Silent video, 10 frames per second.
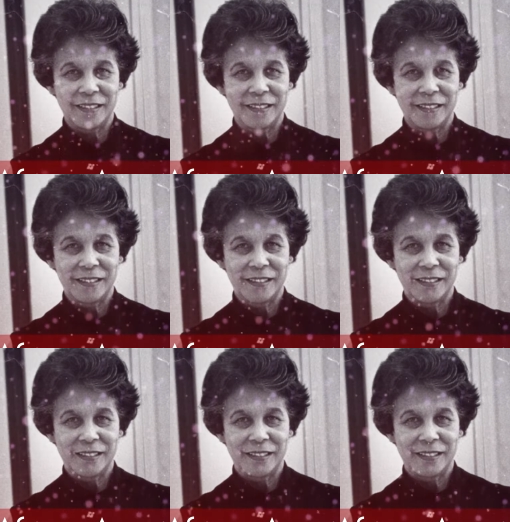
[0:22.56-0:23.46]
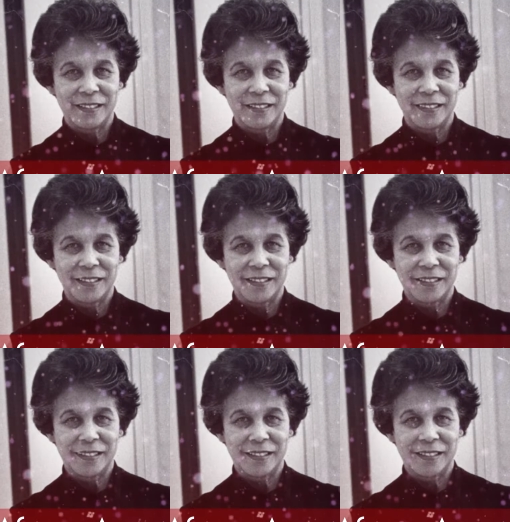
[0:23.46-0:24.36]

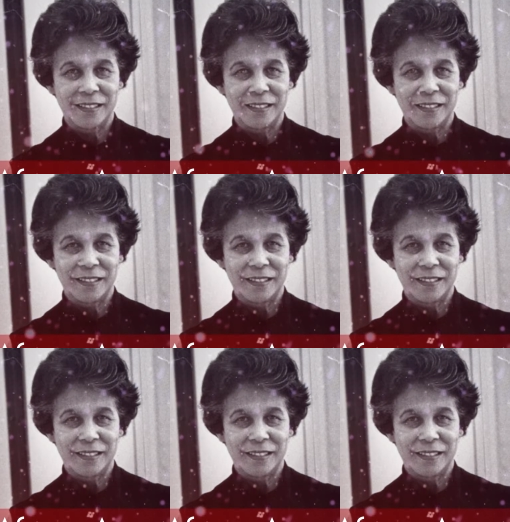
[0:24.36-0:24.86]
(silence)